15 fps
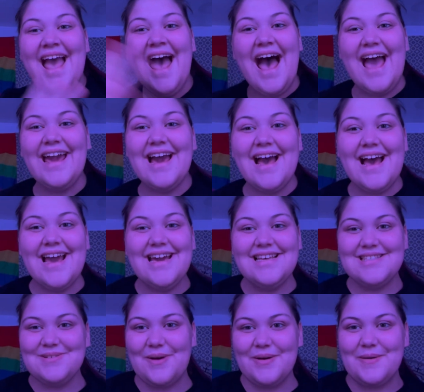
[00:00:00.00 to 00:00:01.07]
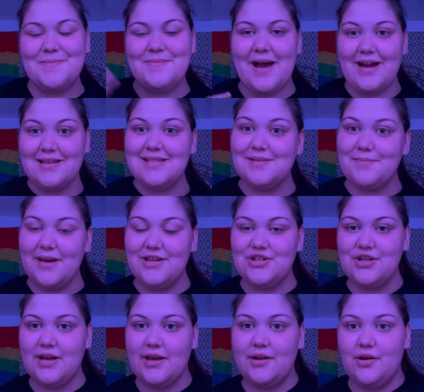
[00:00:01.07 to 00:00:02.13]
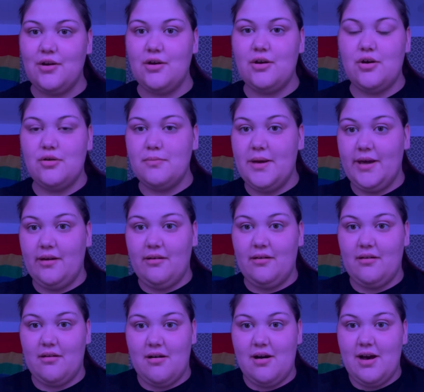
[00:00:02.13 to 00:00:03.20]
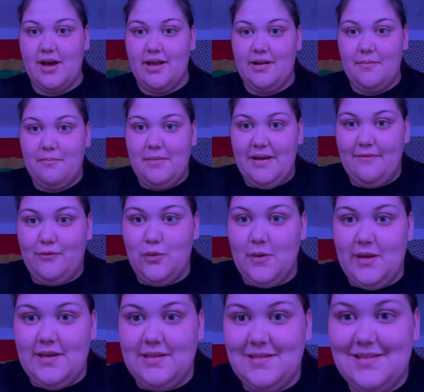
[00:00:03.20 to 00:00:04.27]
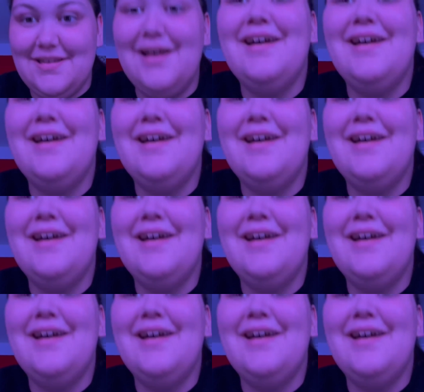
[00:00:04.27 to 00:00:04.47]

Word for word: Hi guys, welcome back to my channel. Oh my god, my voice.